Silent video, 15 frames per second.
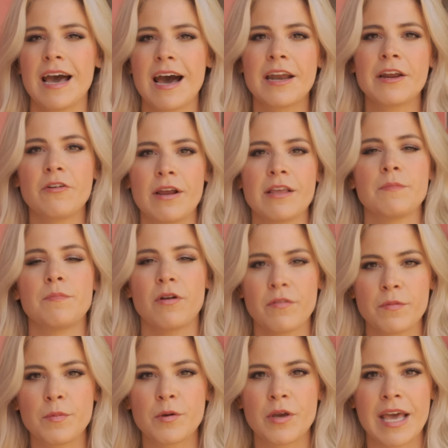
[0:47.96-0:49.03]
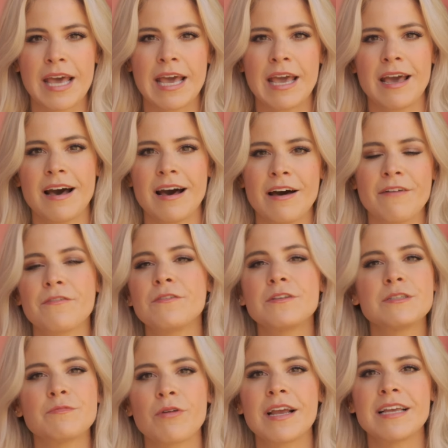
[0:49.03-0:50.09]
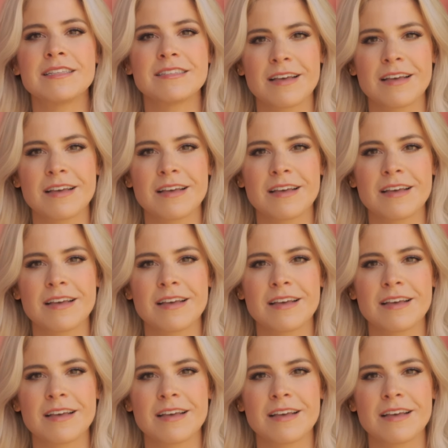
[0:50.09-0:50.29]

how to create the perfect bouquet for the spring and